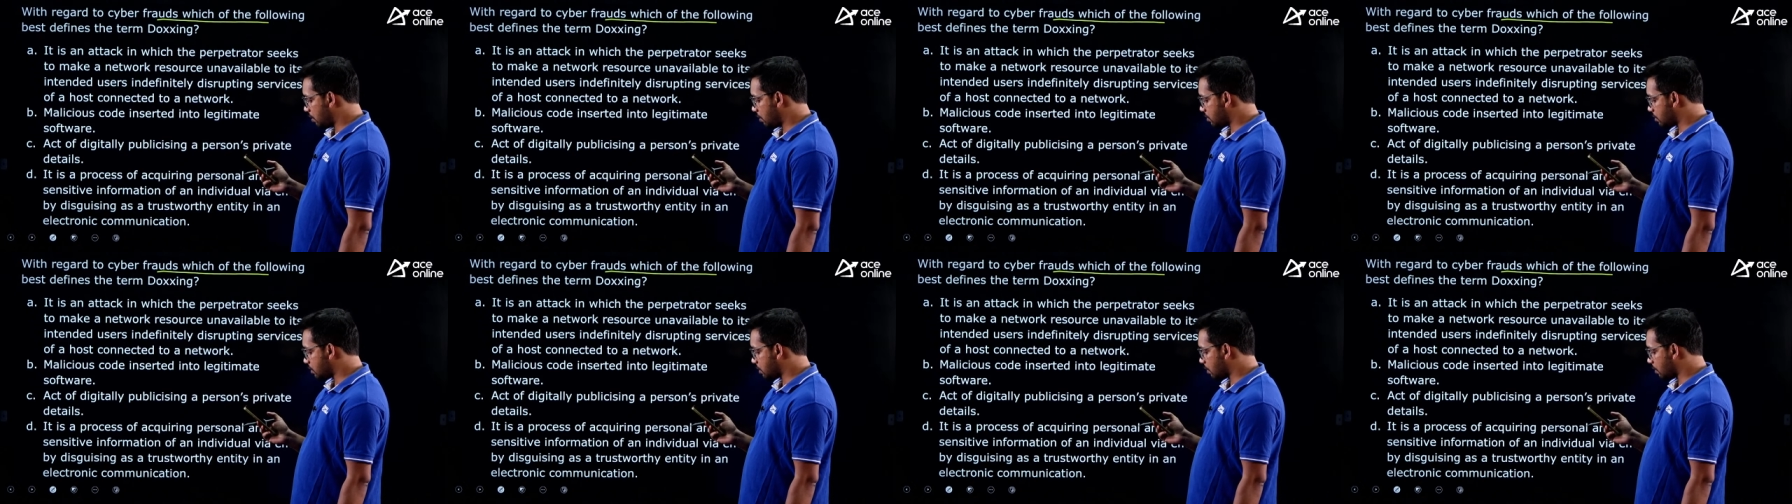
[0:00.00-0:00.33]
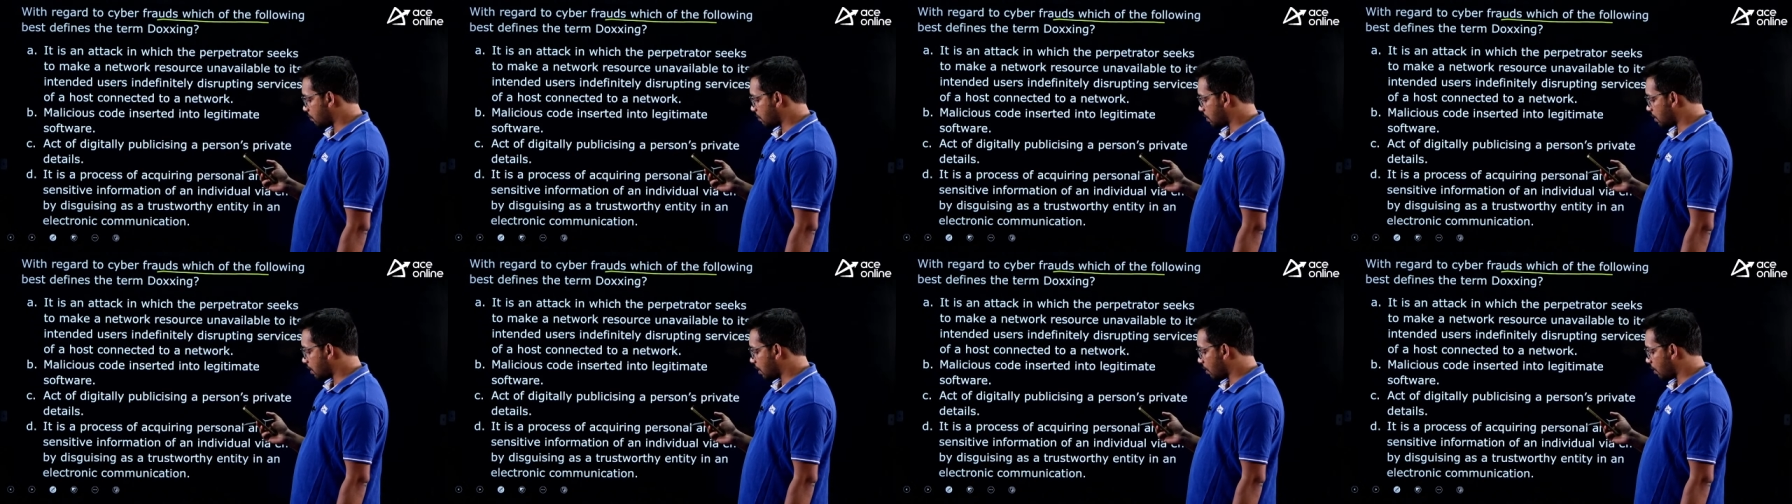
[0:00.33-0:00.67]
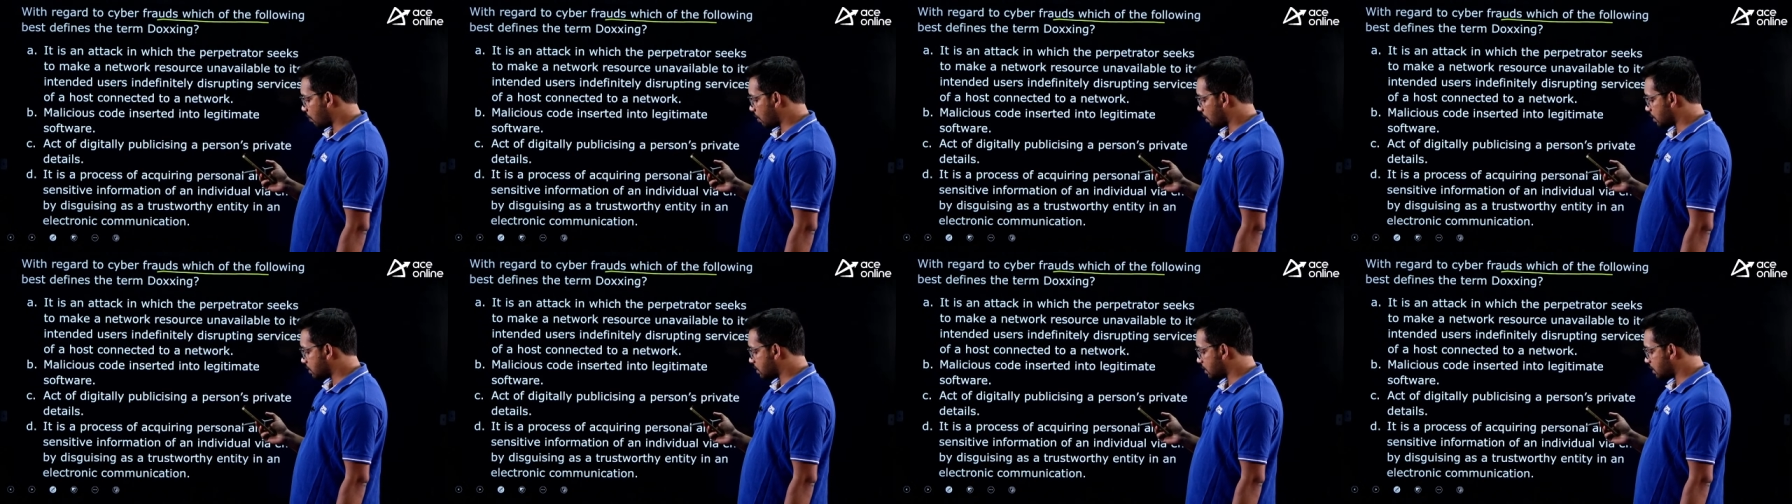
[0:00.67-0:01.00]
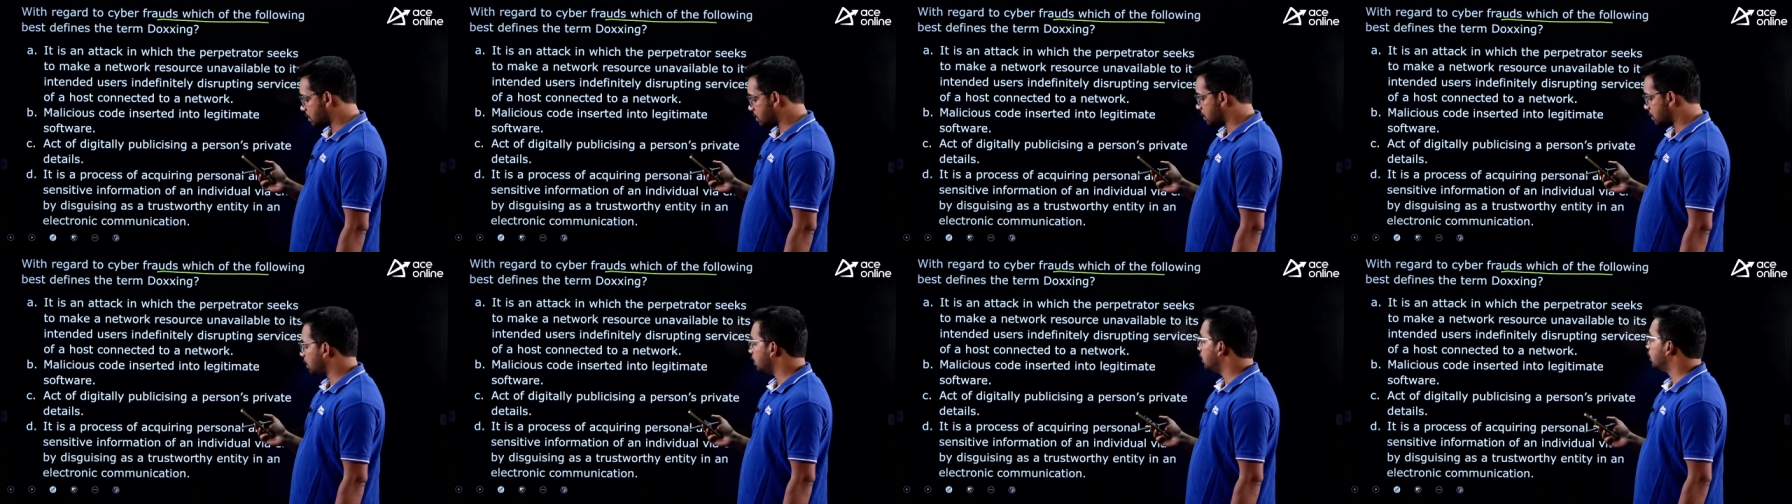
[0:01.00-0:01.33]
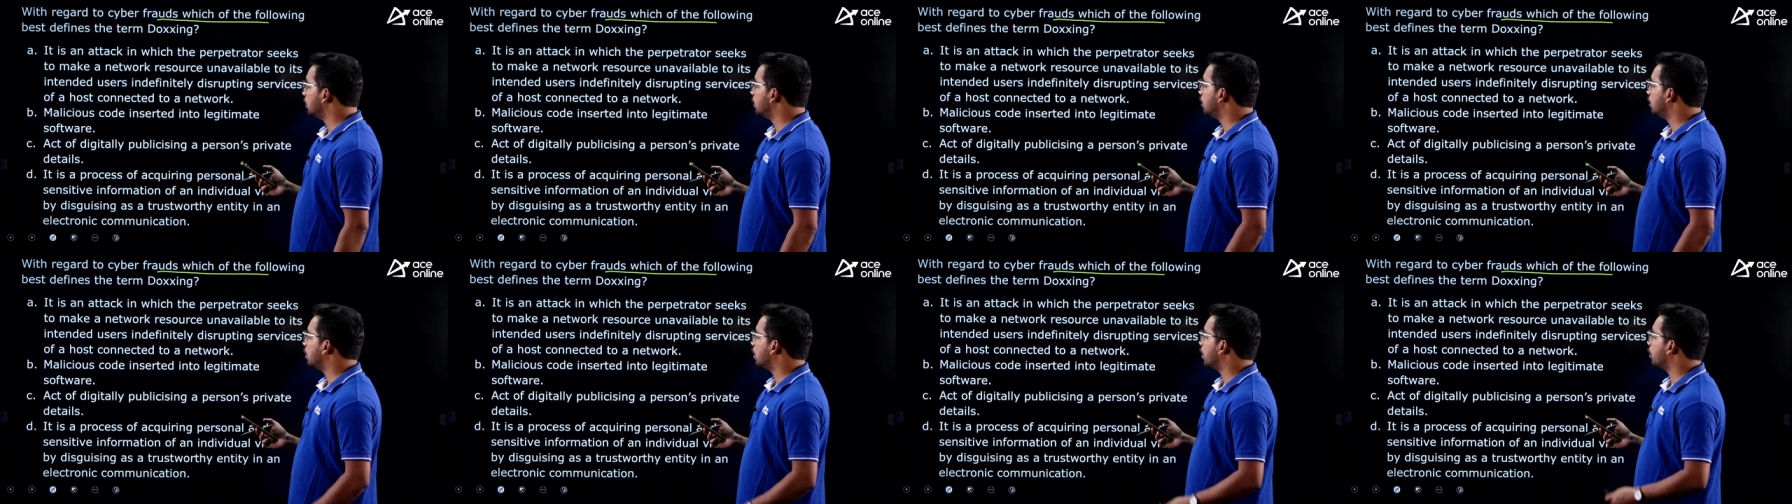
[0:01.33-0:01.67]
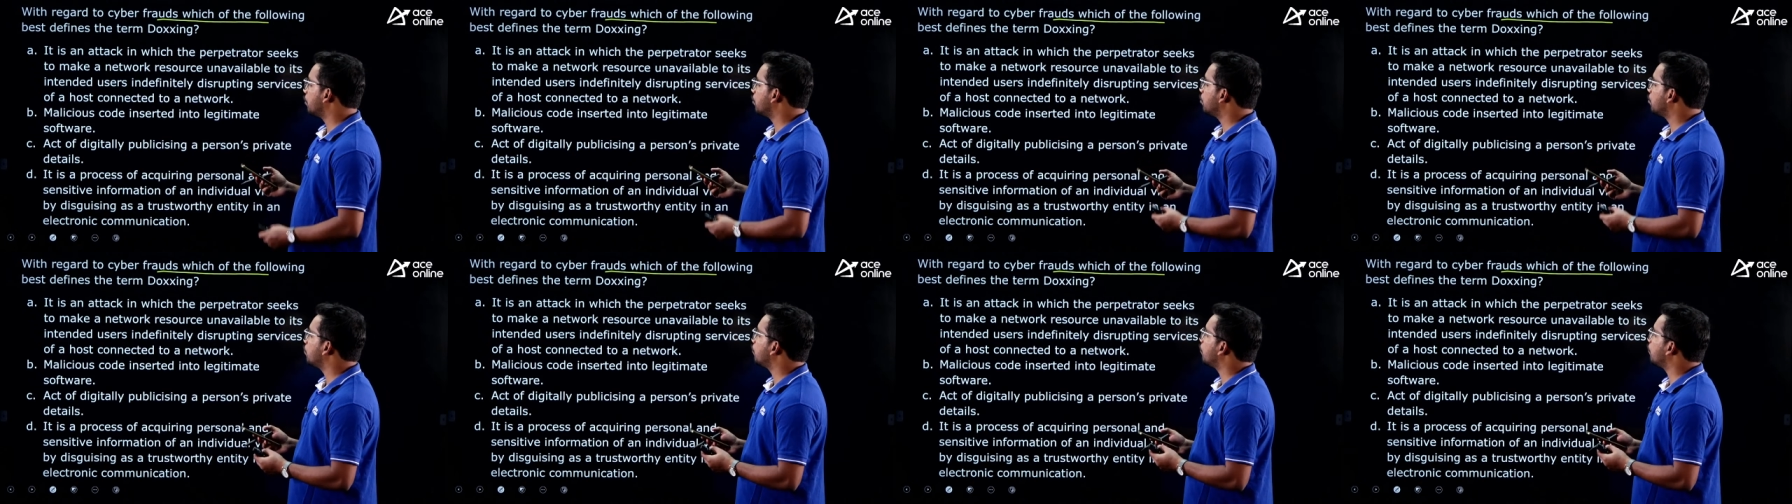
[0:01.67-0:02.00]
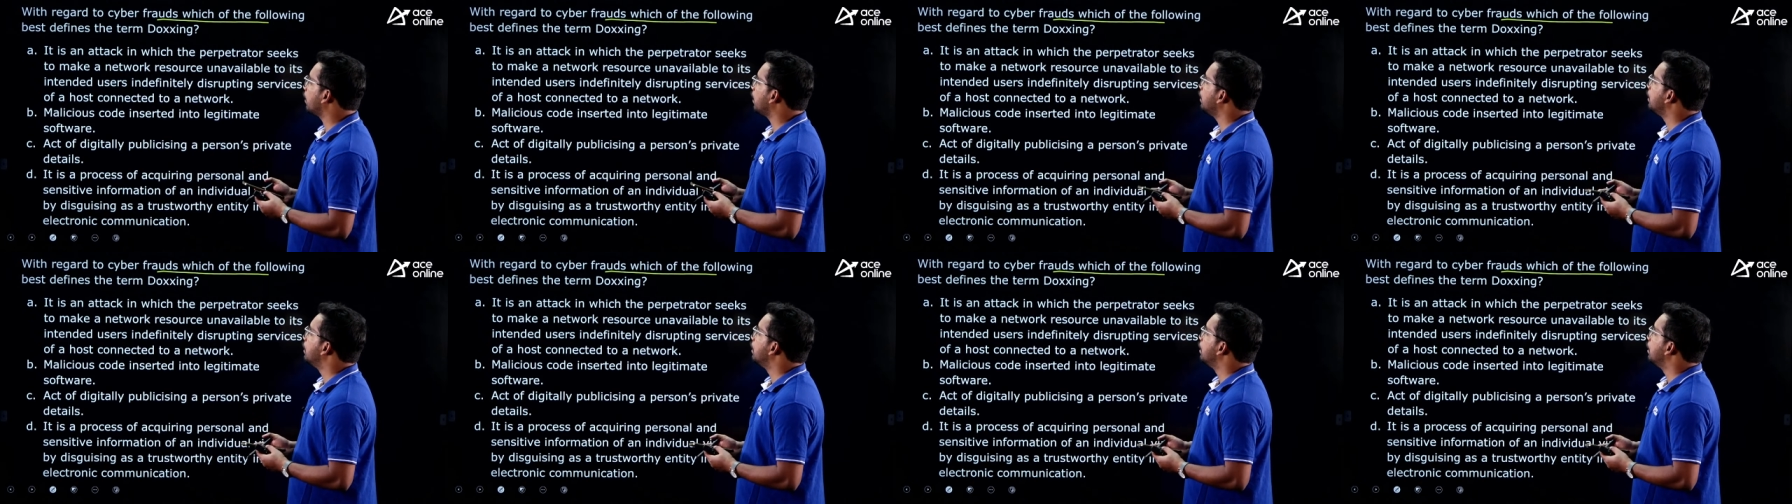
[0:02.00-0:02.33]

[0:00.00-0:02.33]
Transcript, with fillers: someone have answered C, I do not know why.